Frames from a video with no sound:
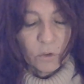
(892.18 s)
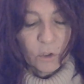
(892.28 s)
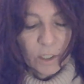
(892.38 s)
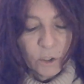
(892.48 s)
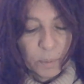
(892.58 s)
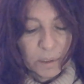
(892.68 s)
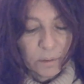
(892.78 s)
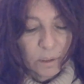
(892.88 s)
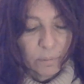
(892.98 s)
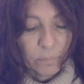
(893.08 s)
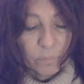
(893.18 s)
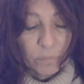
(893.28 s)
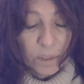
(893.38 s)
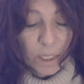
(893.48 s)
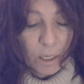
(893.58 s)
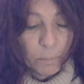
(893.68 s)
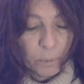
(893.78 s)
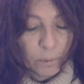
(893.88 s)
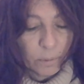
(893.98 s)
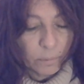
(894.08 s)
Judgment, the
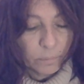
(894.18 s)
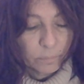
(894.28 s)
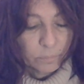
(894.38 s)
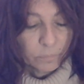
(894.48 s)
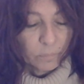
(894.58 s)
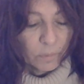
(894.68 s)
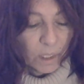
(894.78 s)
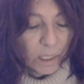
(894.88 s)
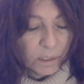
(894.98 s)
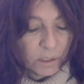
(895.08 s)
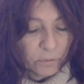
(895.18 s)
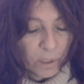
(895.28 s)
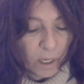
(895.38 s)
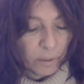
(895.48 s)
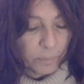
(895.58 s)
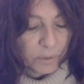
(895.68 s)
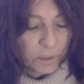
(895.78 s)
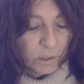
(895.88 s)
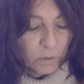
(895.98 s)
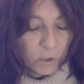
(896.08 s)
Emperor, the Ace of Cups,
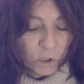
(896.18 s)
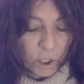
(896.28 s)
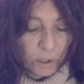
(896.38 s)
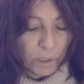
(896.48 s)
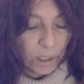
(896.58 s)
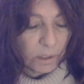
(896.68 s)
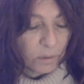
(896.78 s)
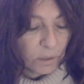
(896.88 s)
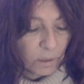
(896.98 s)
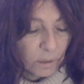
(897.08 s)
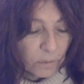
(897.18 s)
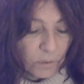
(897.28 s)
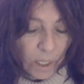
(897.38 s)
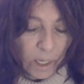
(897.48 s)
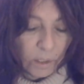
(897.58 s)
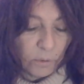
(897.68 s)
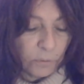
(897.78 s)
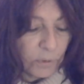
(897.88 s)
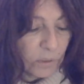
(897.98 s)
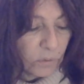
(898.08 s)
the Chariot, the
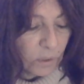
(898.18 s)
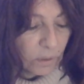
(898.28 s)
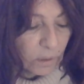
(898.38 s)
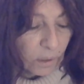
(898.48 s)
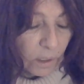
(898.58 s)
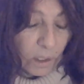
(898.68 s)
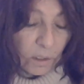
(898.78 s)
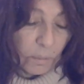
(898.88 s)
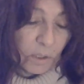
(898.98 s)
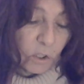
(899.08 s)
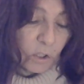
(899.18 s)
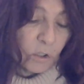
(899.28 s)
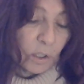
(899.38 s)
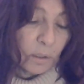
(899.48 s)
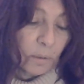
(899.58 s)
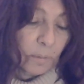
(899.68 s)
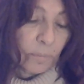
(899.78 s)
Hierophant, and the Magician.